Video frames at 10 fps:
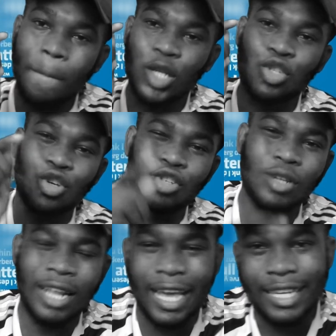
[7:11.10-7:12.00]
make sure
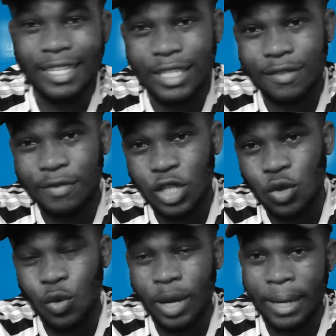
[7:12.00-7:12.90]
you like this
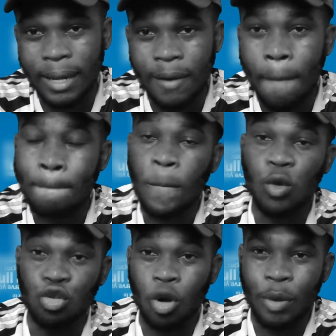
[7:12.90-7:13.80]
video and
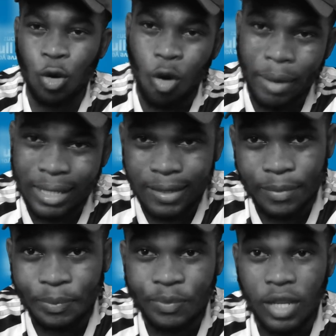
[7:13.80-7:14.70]
then drop a
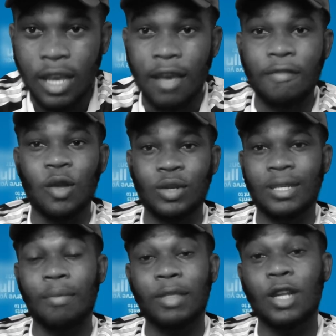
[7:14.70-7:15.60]
comment if there is
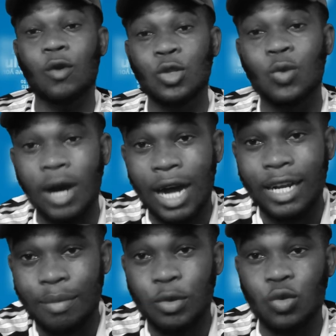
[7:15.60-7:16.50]
something you want to
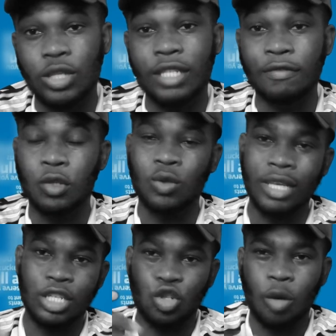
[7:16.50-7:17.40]
add up to this video
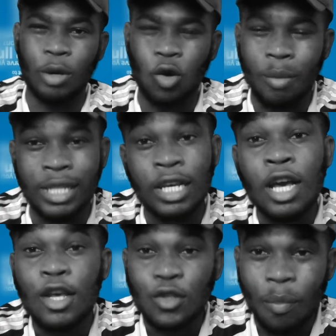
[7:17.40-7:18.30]
just drop a comment
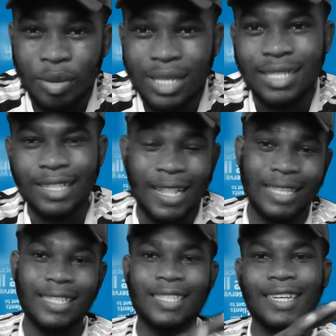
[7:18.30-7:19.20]
so please
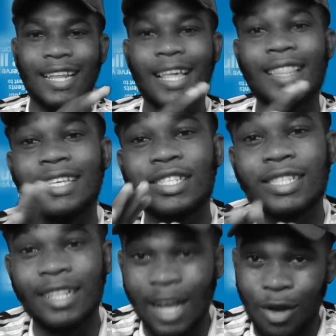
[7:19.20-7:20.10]
let's clear this
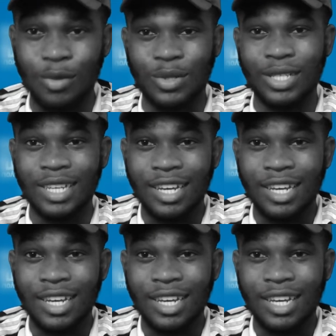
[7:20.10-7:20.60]
doubt